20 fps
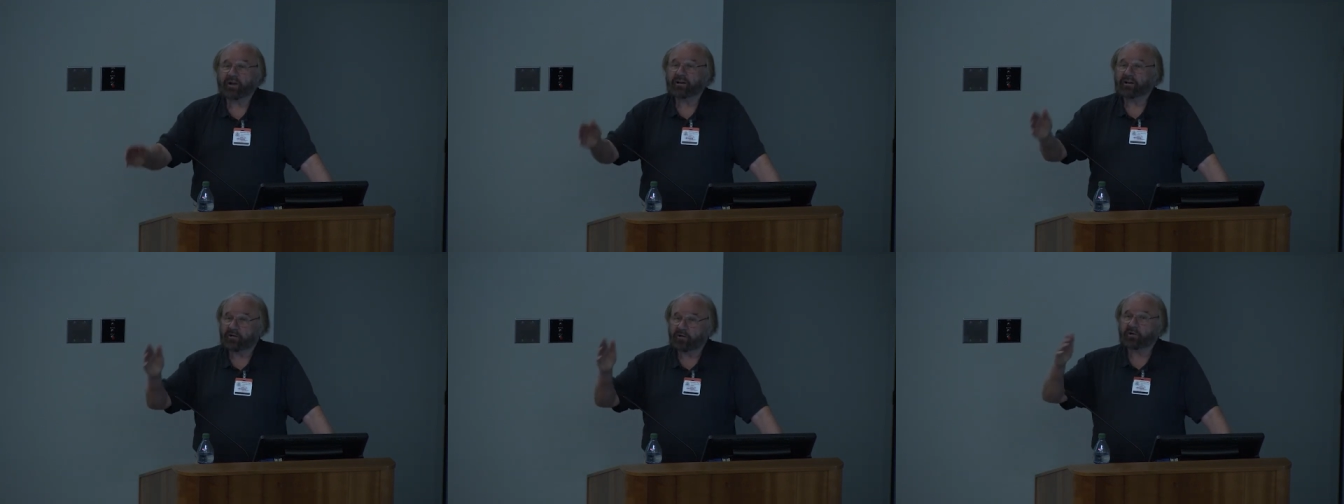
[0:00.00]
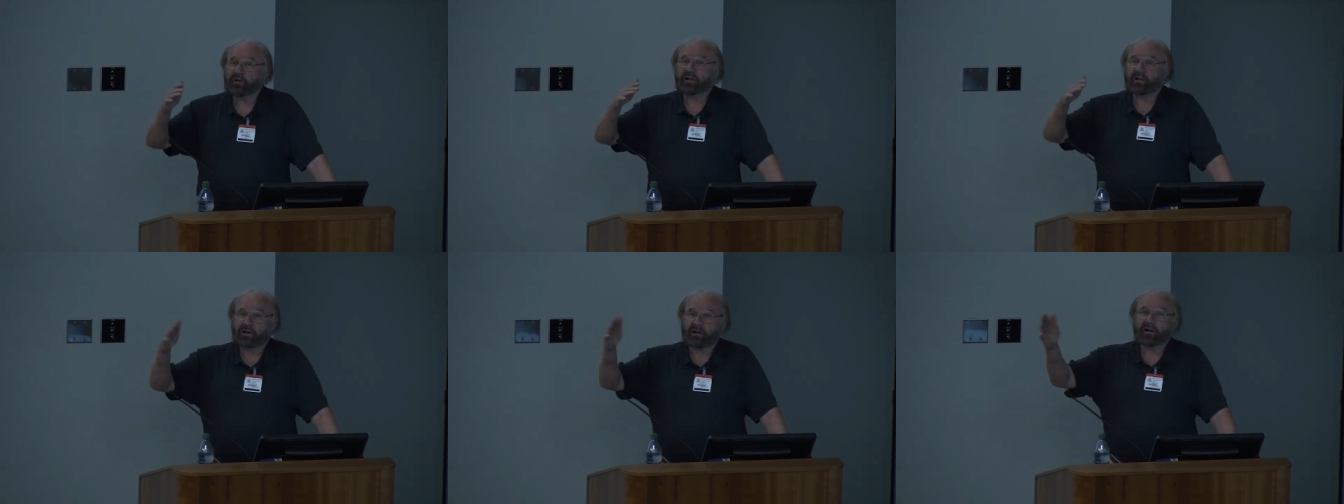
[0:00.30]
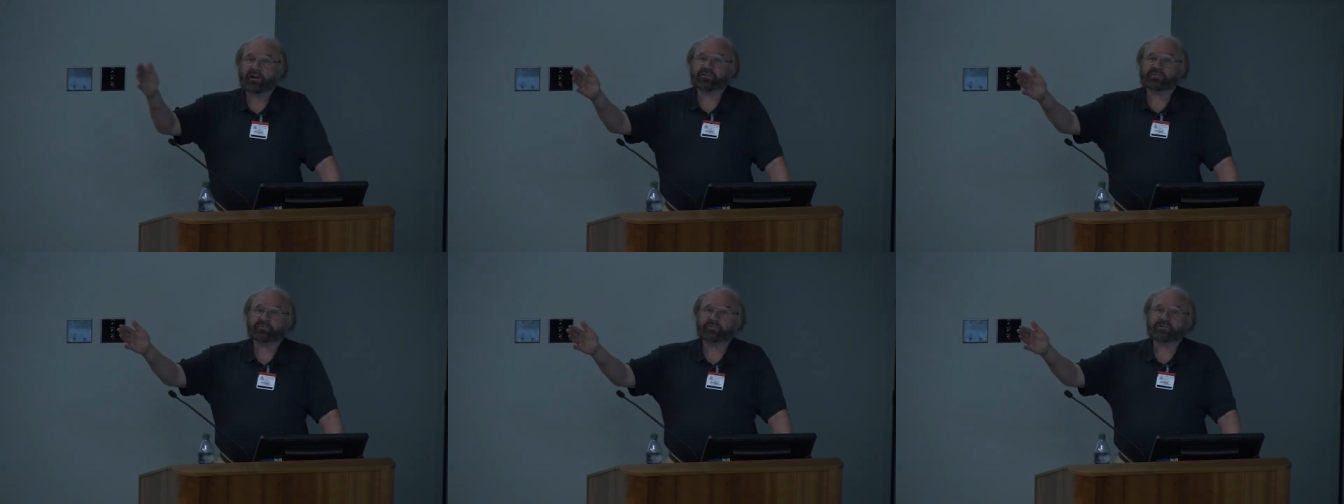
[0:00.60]
including
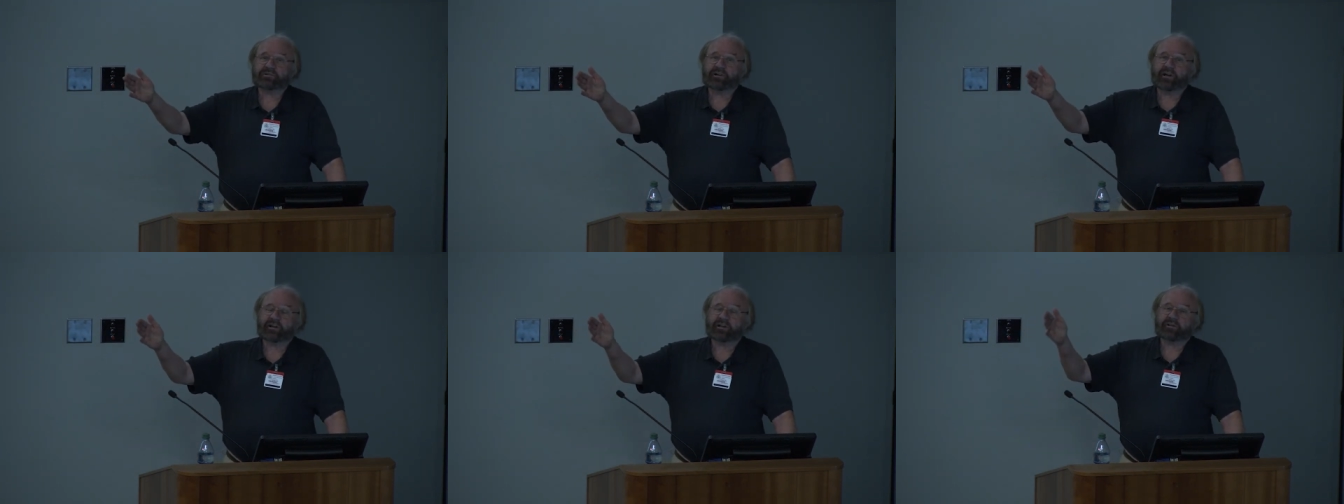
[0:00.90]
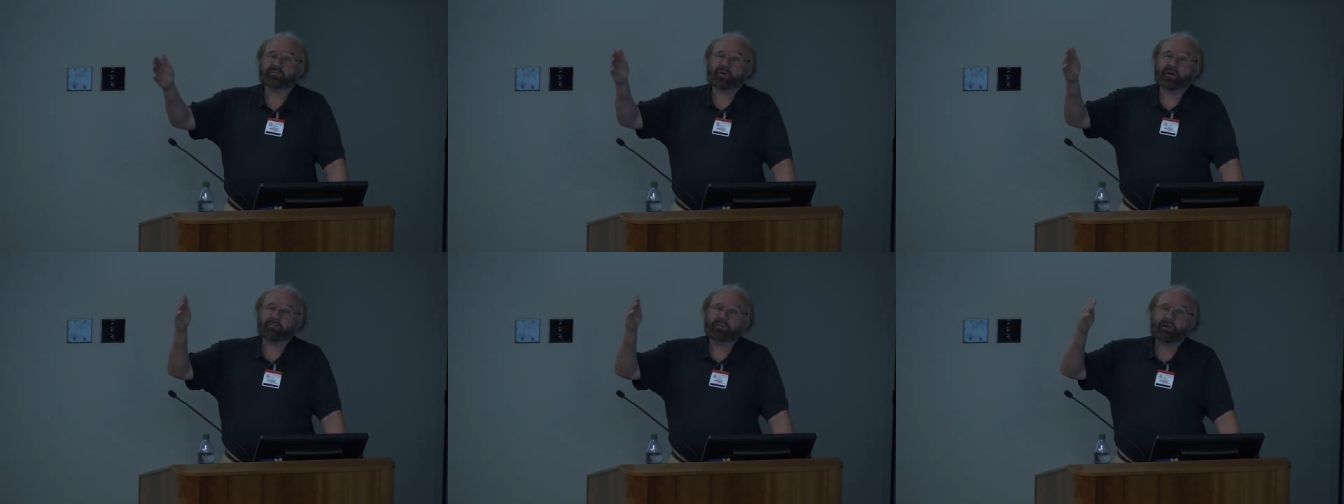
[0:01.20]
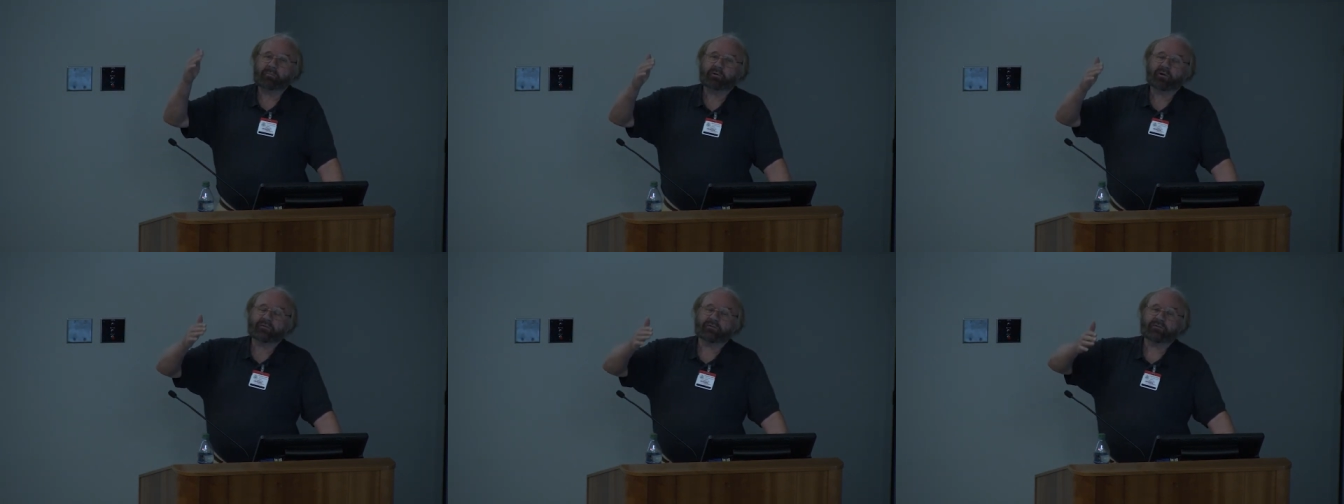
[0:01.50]
classroom studies, where
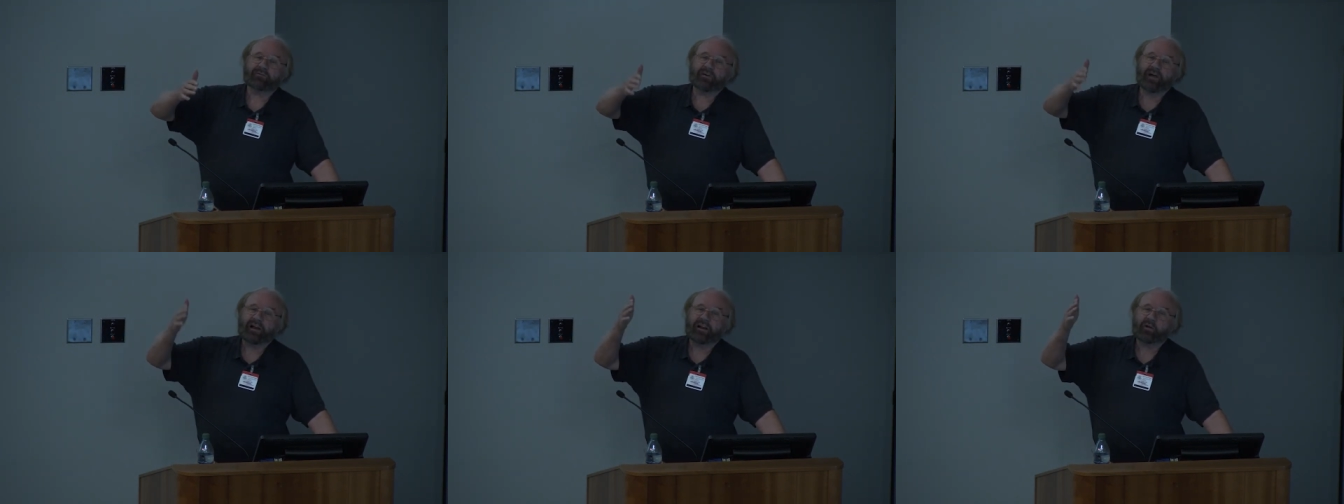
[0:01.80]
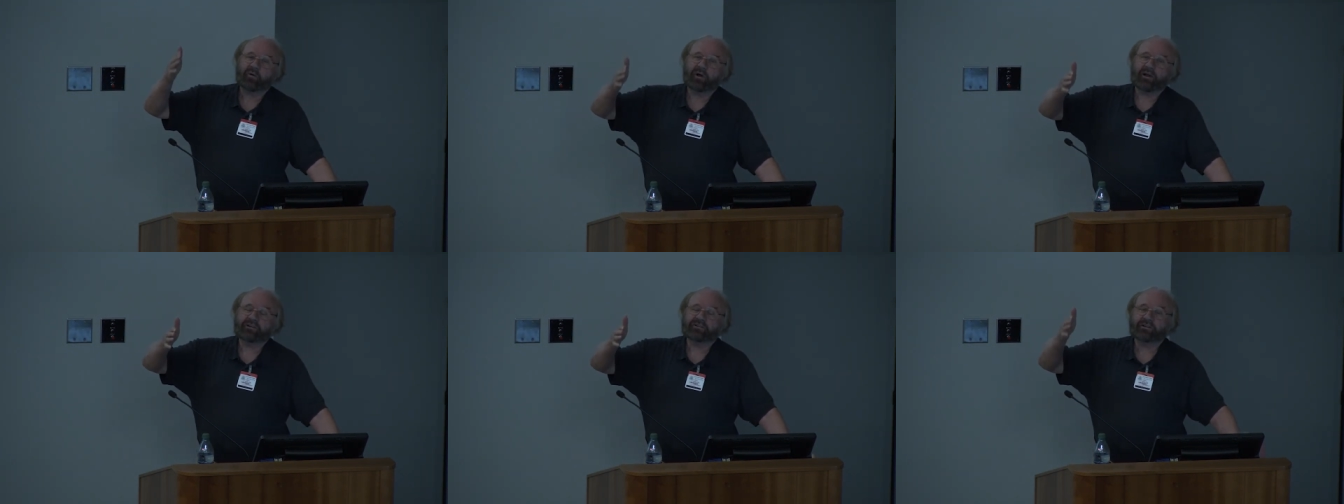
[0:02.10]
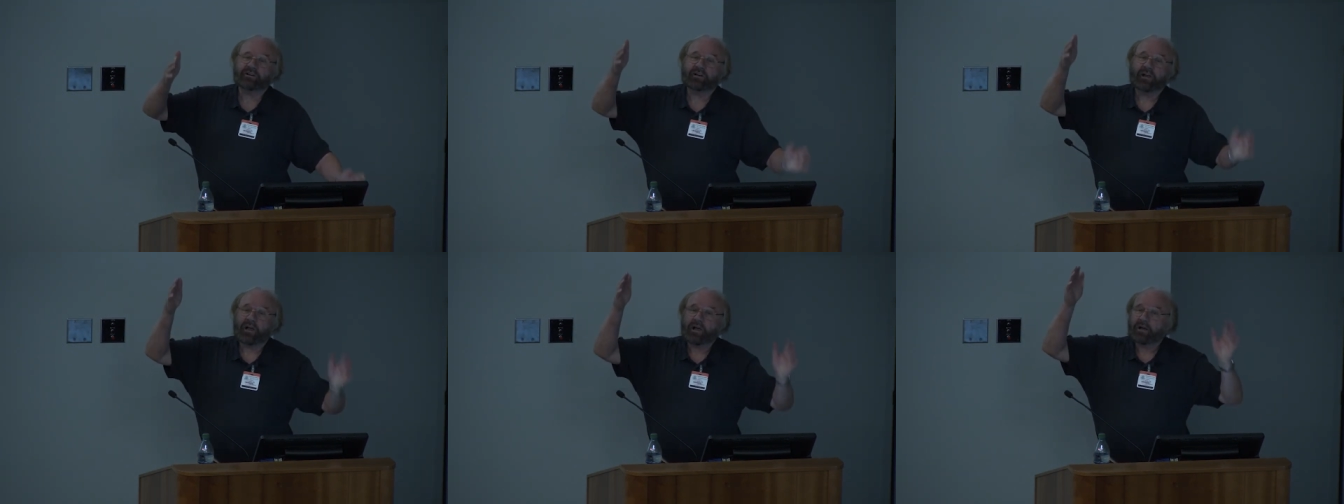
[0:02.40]
people have
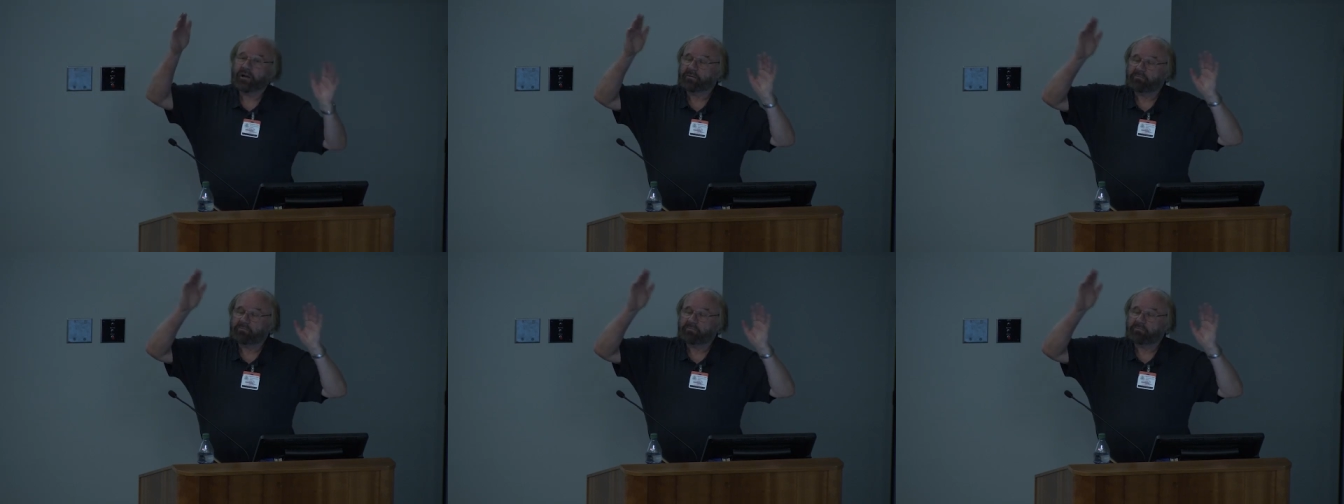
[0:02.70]
evaluated